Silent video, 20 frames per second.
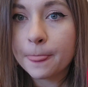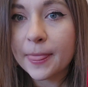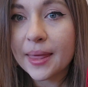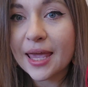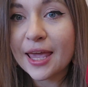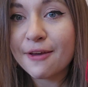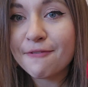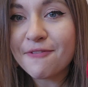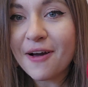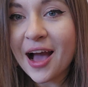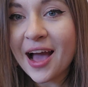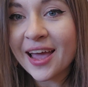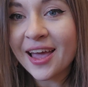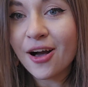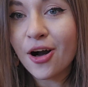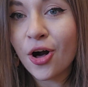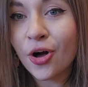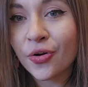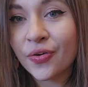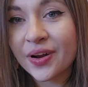If I
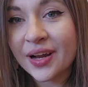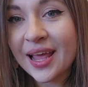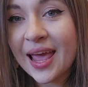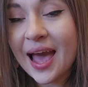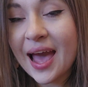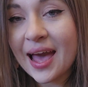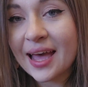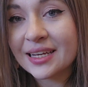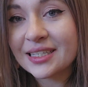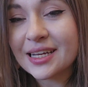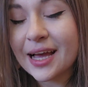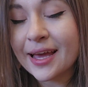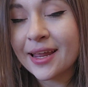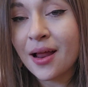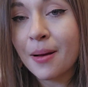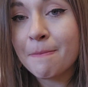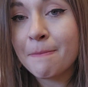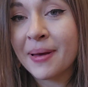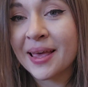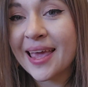already had dyed
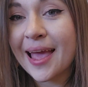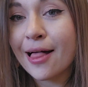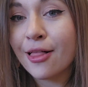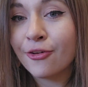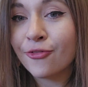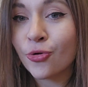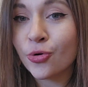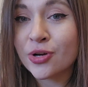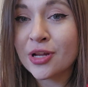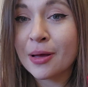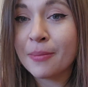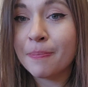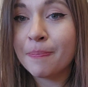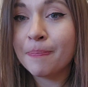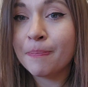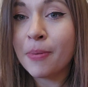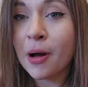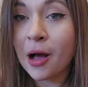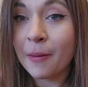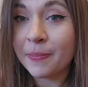up my California
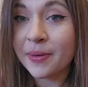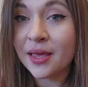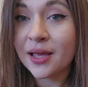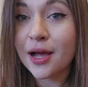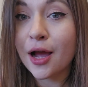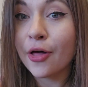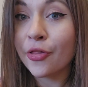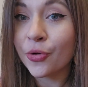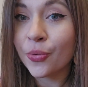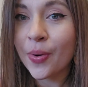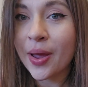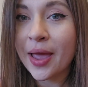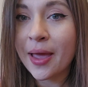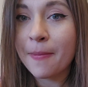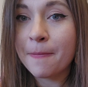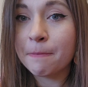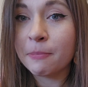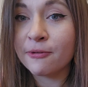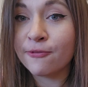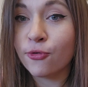Poppy
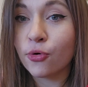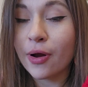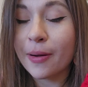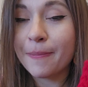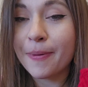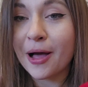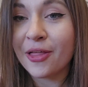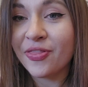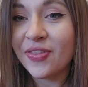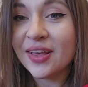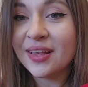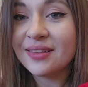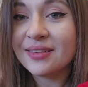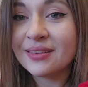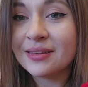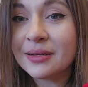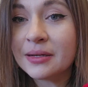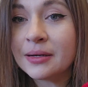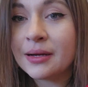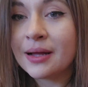colorway before I bought this,